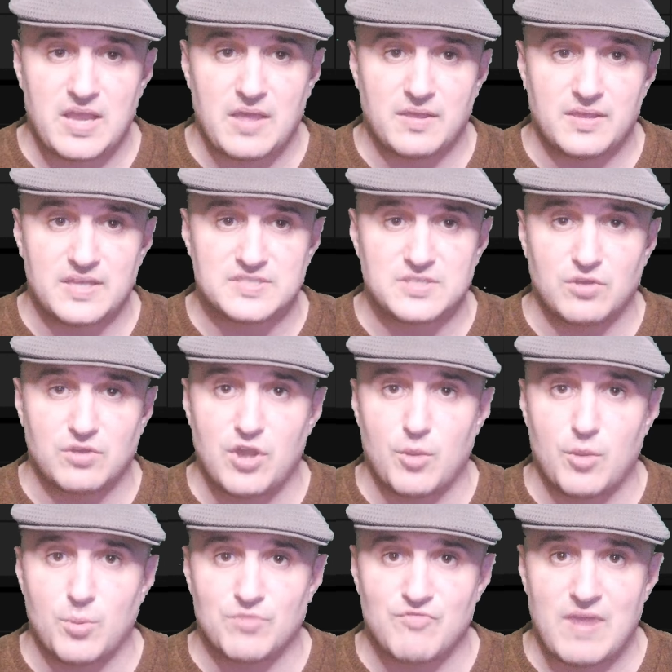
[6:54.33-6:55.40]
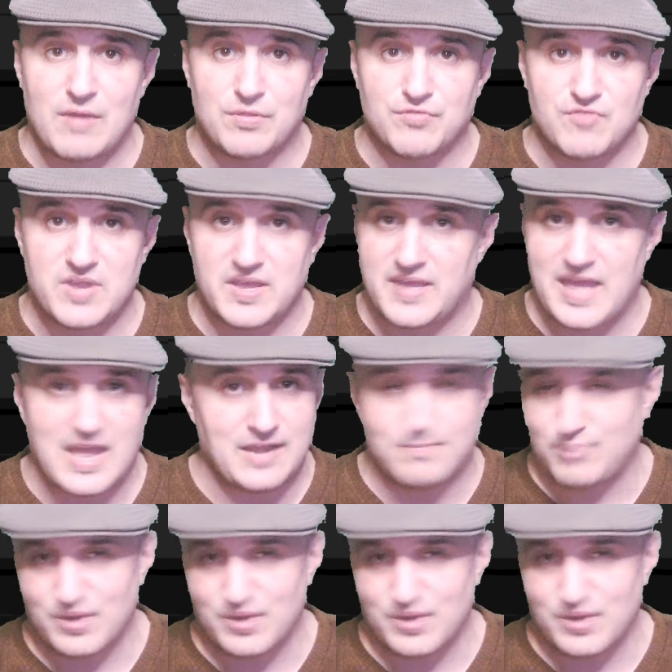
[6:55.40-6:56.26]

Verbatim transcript: I guess I'll go with round three again,